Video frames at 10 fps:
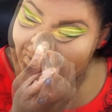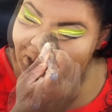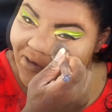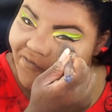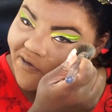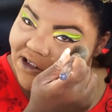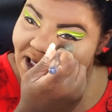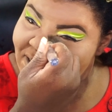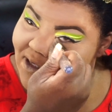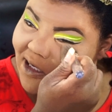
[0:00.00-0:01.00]
And if it
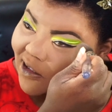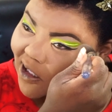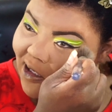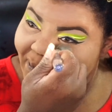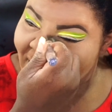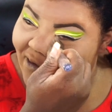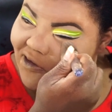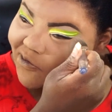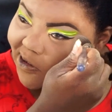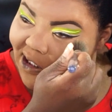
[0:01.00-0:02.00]
seems like a lot of powder,
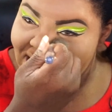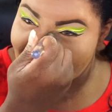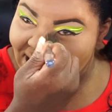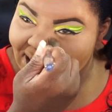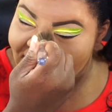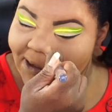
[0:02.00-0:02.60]
it's because it is.